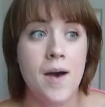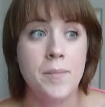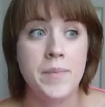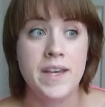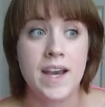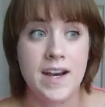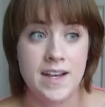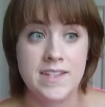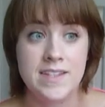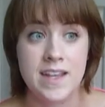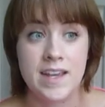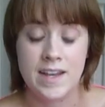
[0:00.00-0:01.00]

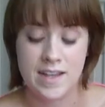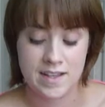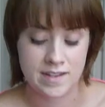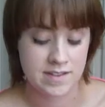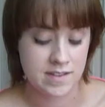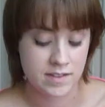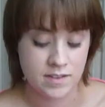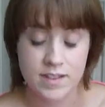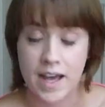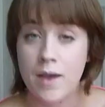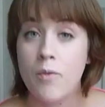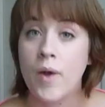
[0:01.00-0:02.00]
Because it is
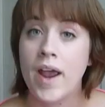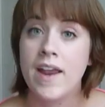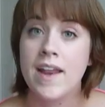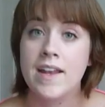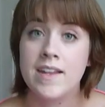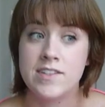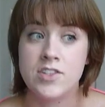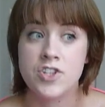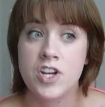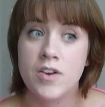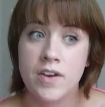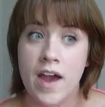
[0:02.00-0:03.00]
lightweight and it's
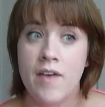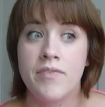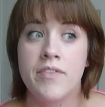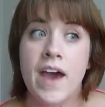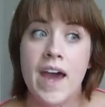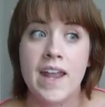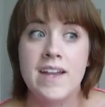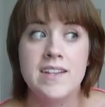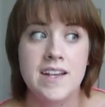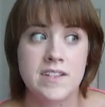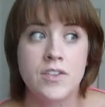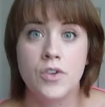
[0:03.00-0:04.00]
sheer enough that it
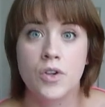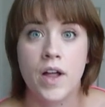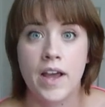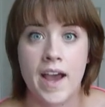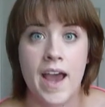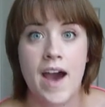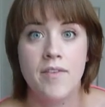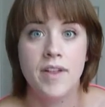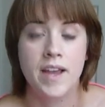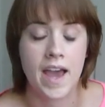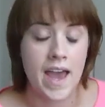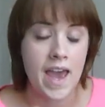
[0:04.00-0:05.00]
doesn't look like I have
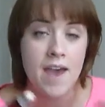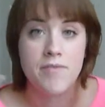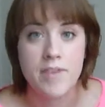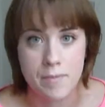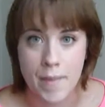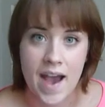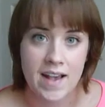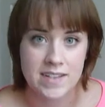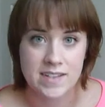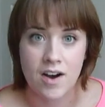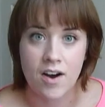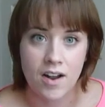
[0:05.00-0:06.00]
like a heavy
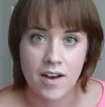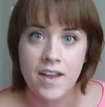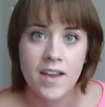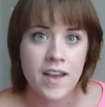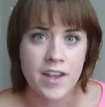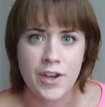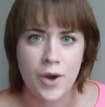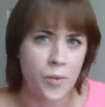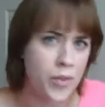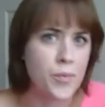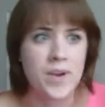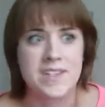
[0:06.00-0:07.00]
mask on, you know,
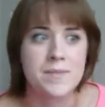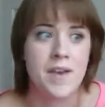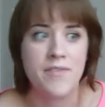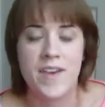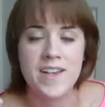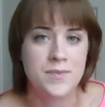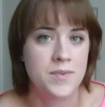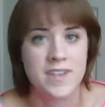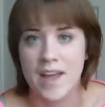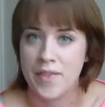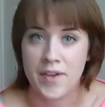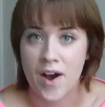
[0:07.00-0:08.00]
with the rest of my face with
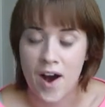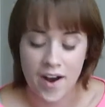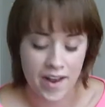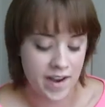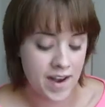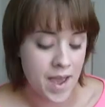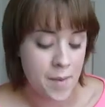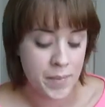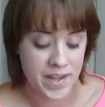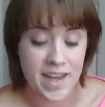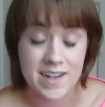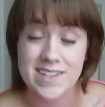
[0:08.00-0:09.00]
nothing on it.
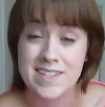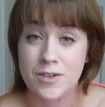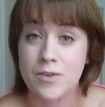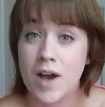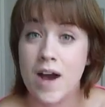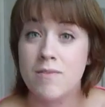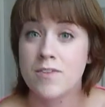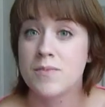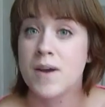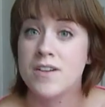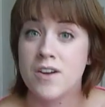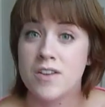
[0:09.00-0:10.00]
But yet it still covers
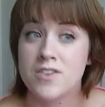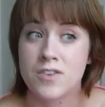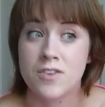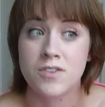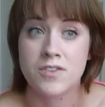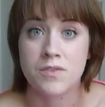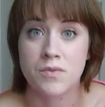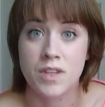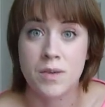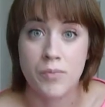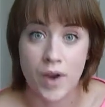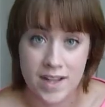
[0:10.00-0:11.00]
my dark circles and
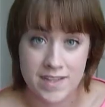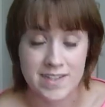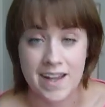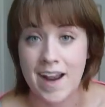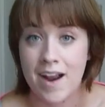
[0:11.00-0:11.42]
really brightens that